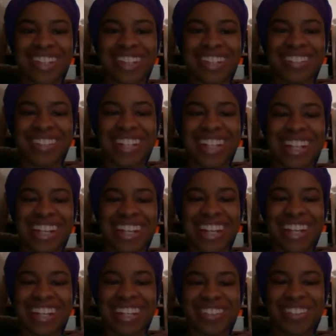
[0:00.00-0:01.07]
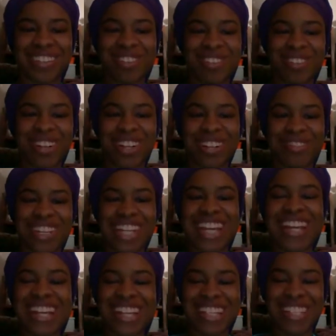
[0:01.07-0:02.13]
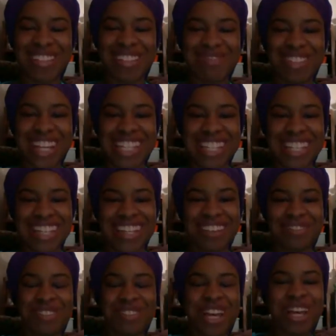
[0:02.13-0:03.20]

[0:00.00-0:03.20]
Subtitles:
don't really like recording videos of myself,